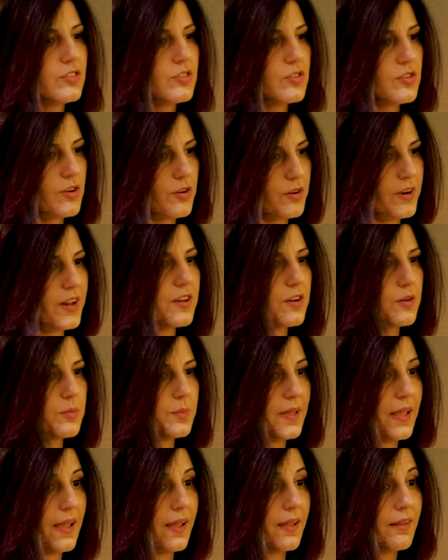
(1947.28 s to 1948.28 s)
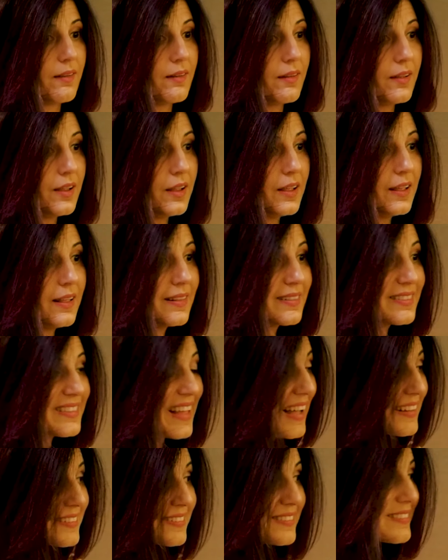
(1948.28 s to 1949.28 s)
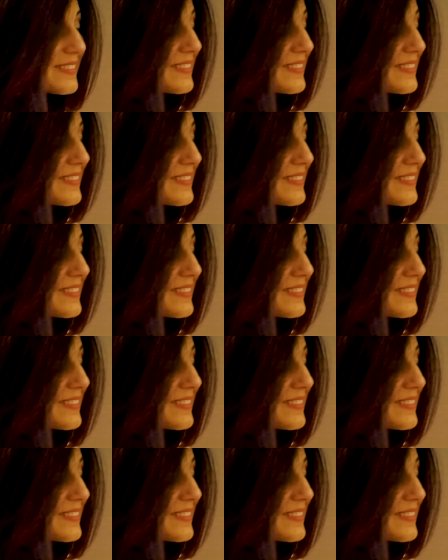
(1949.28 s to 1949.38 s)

to your inner being. That's